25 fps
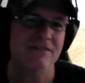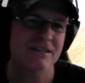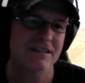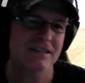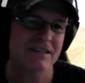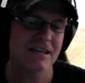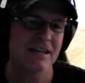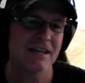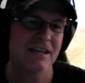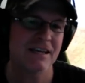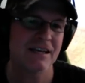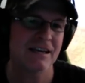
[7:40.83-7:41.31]
women
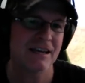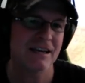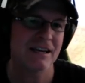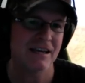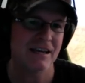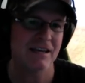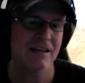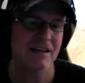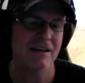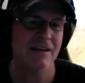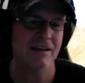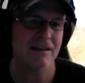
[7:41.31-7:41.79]
have
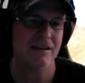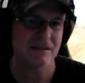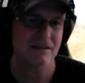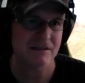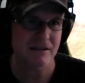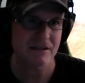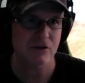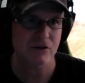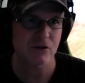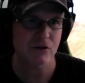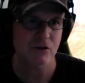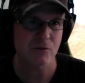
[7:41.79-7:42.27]
skin
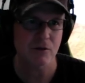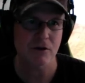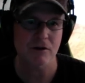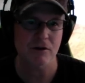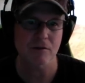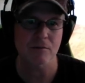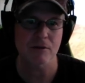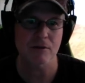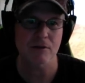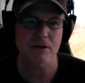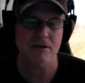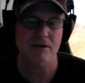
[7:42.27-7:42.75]
in the sexual
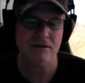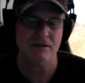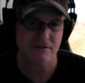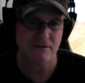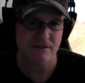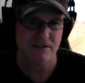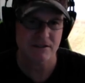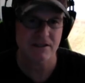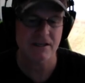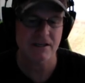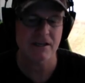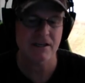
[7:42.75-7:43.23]

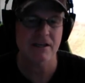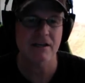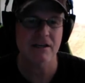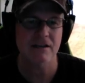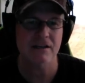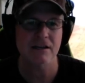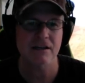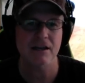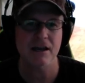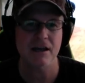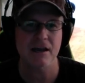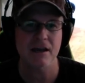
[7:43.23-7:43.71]
marketplace. They have
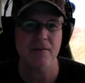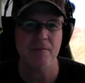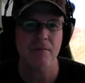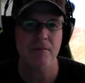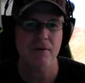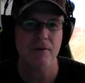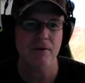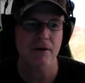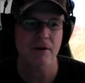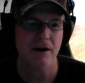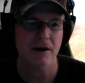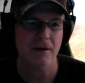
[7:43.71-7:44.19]
skin in the
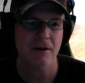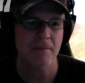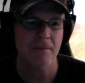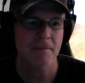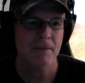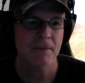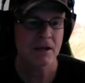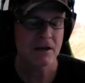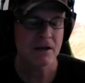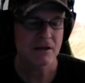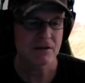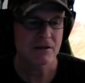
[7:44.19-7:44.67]
game,
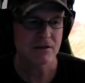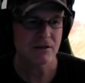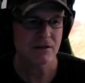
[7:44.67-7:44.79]
okay?